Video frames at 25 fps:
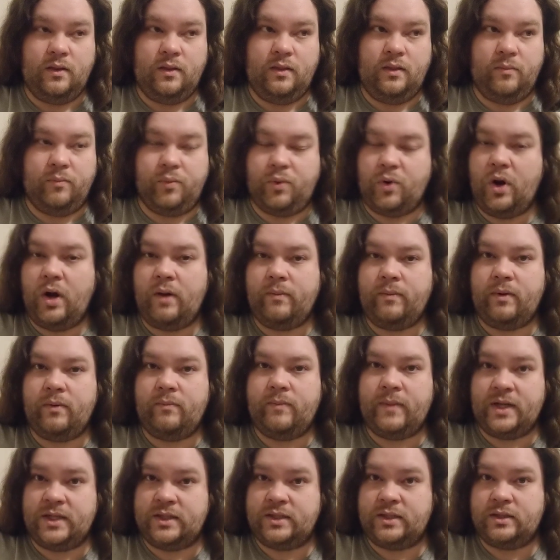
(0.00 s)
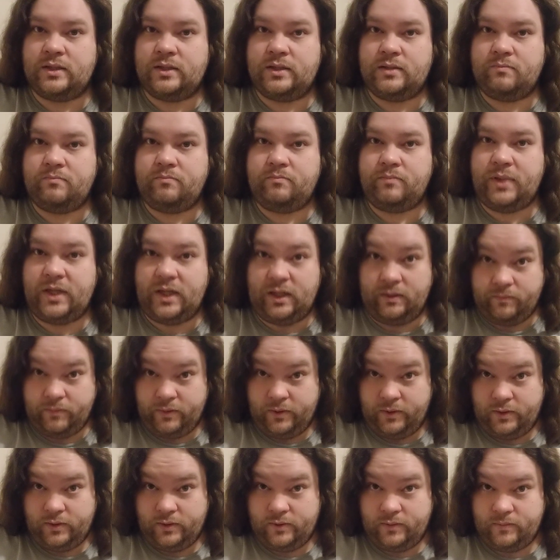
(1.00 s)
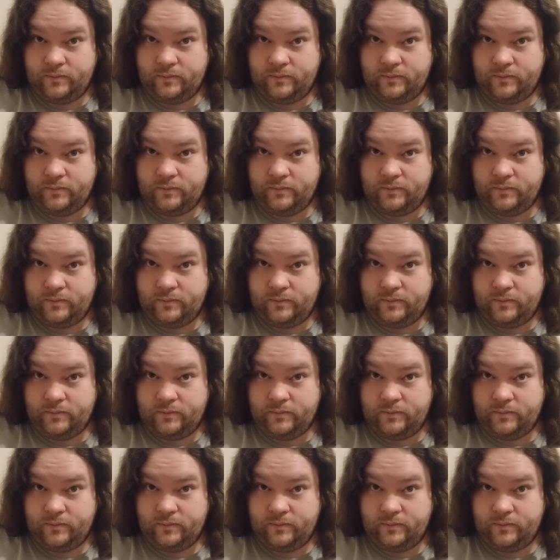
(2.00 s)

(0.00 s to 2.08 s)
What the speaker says: The problem isn't people.